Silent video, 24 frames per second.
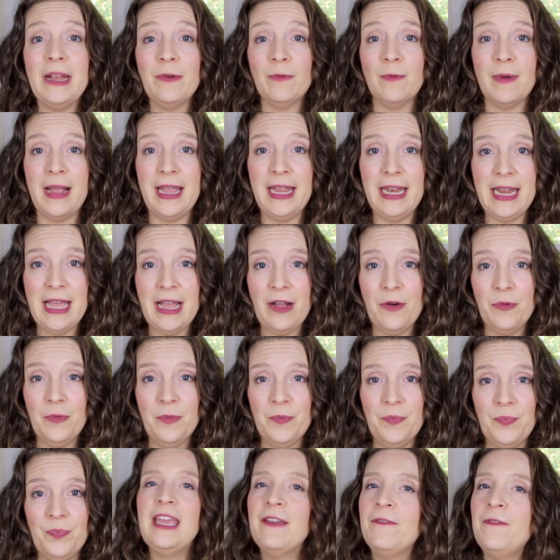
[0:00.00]
right now.
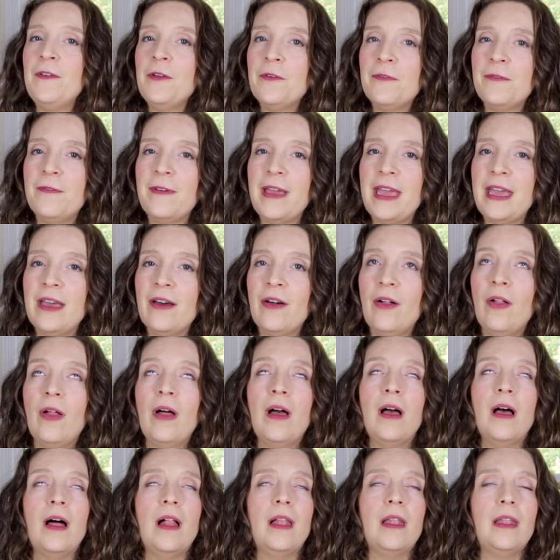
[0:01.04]
If you fail,
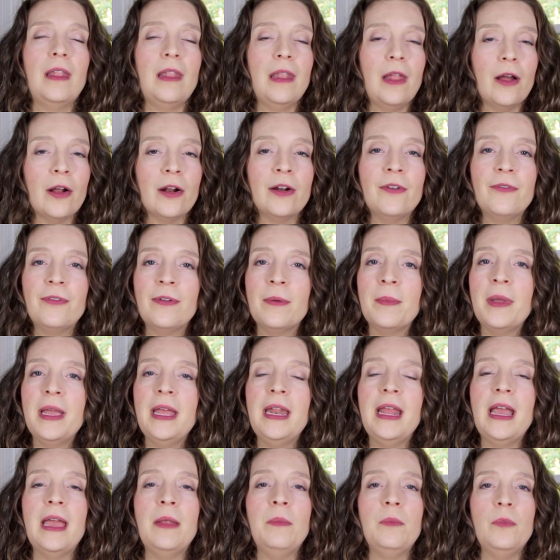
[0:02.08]
learn from it
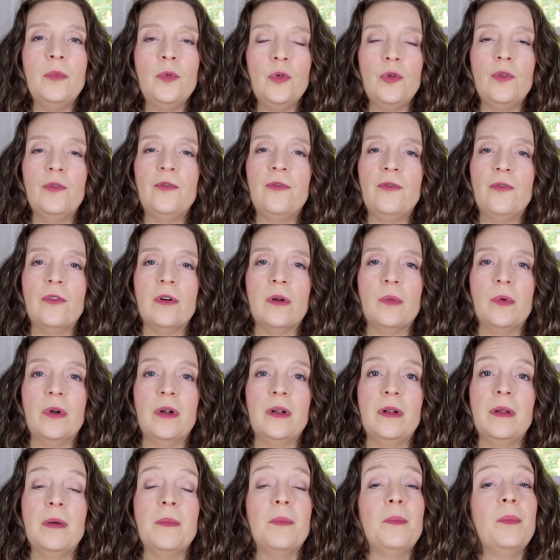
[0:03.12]
and move
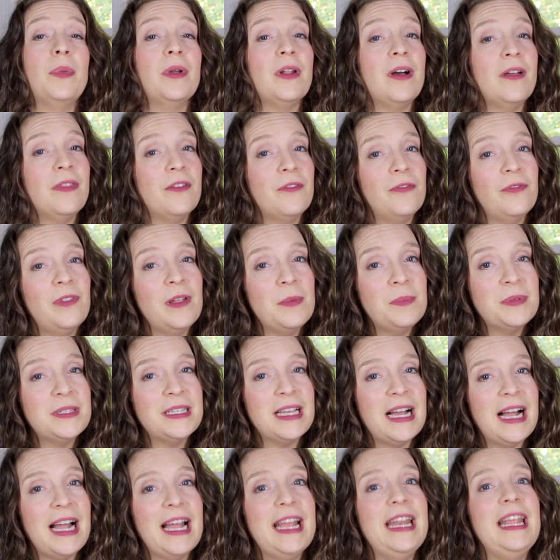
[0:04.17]
forward. But on the flip
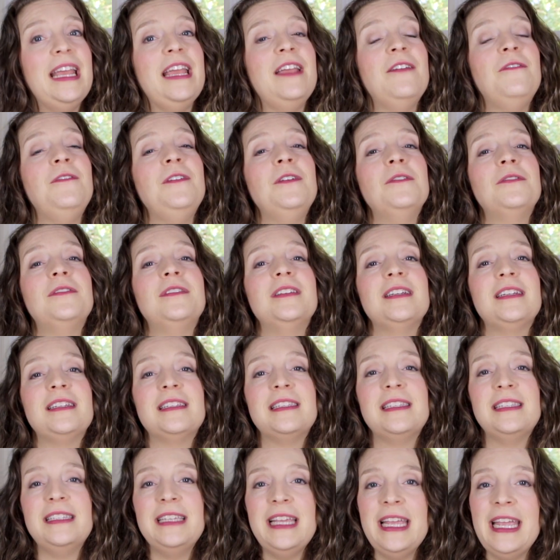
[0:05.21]
side, if you
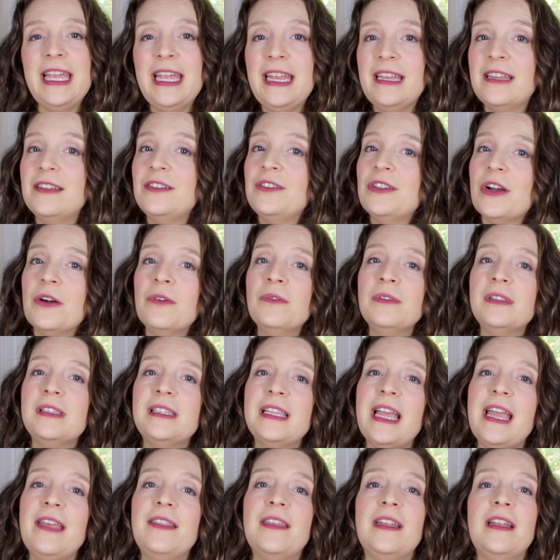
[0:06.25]
succeed, don't
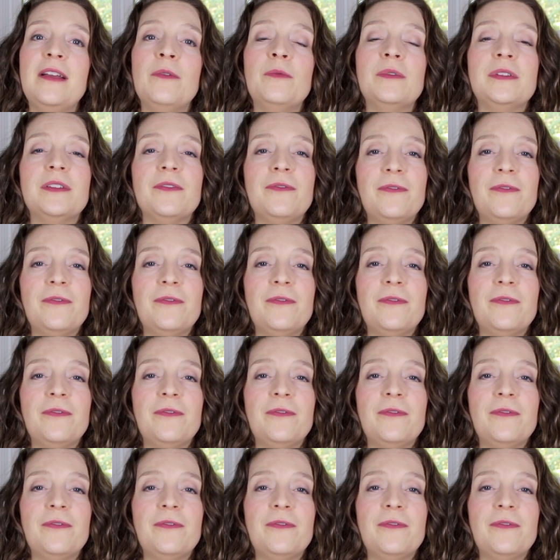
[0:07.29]
say that it was a